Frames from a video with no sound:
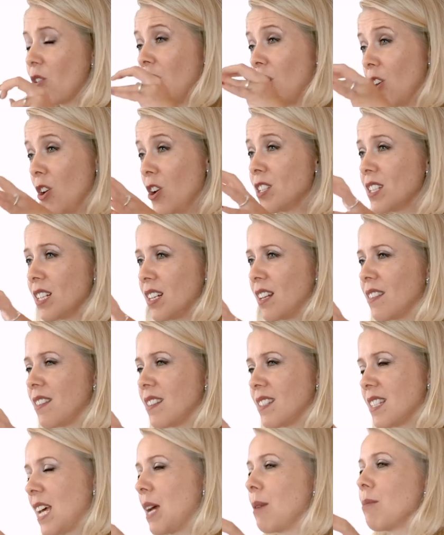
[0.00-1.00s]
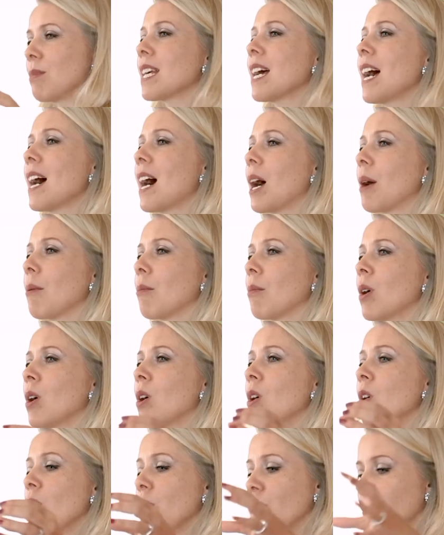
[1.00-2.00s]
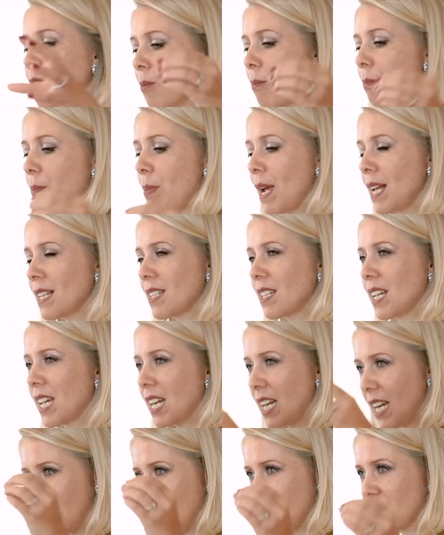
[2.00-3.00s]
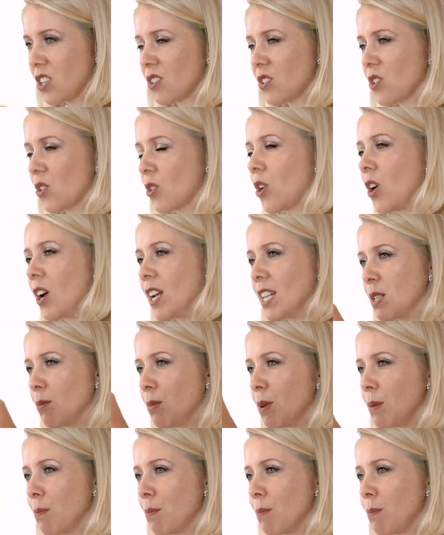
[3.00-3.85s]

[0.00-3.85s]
alerted at the same time, the better connections are going to be